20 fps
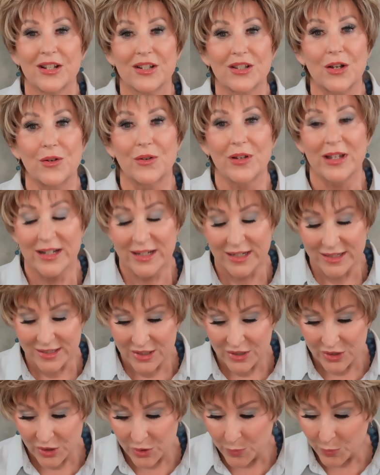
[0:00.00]
So it is
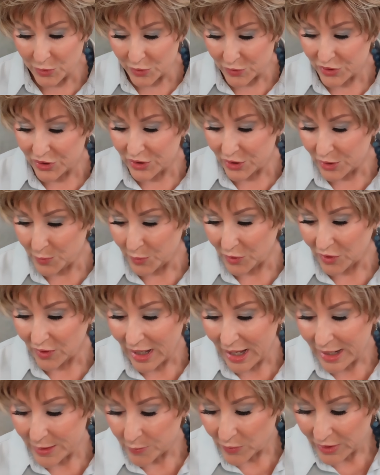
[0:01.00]
super, super
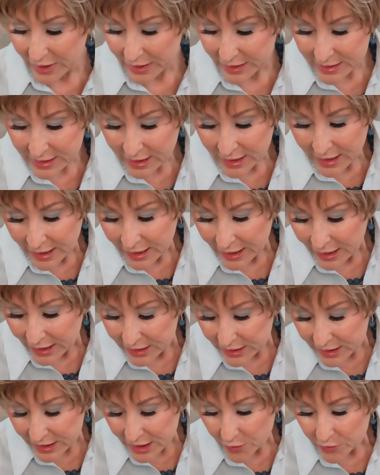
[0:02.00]
lightweight.
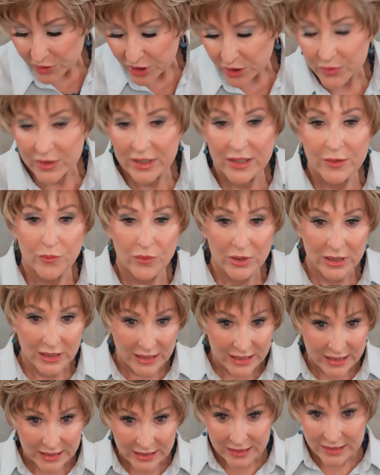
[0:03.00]
You know, you could
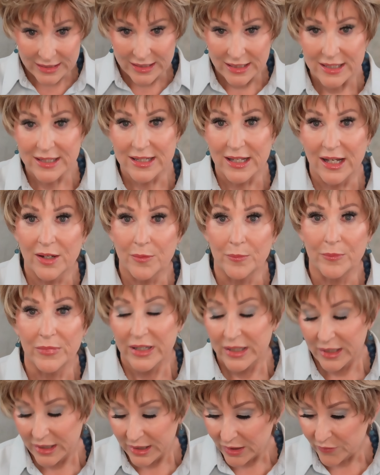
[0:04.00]
really get this up
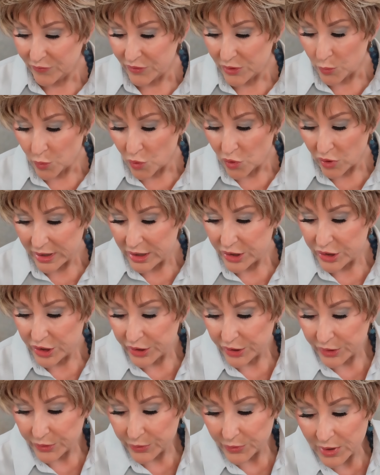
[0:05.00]
big if you wanted
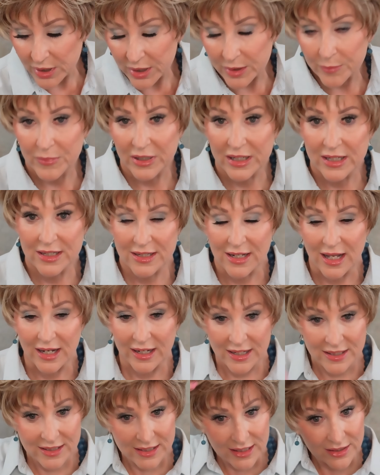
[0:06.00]
to because like
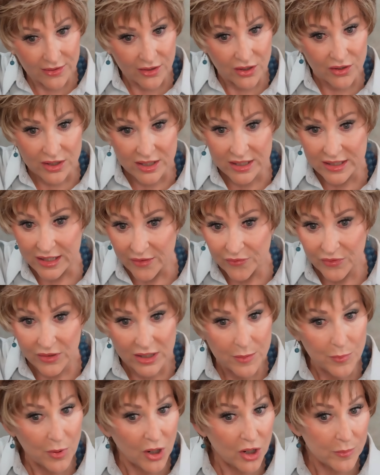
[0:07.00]
I said, there is
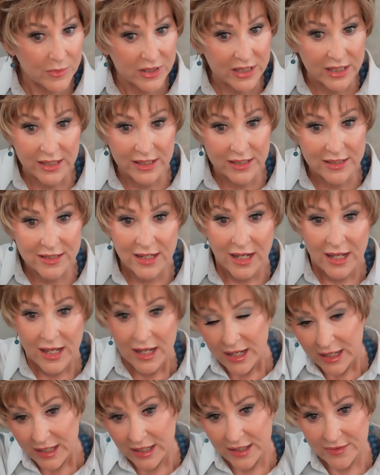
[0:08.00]
definitely permatease
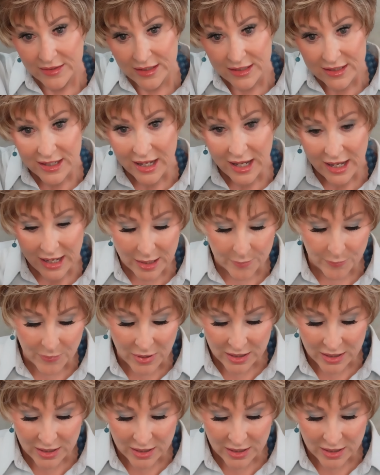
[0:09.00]
in this cap.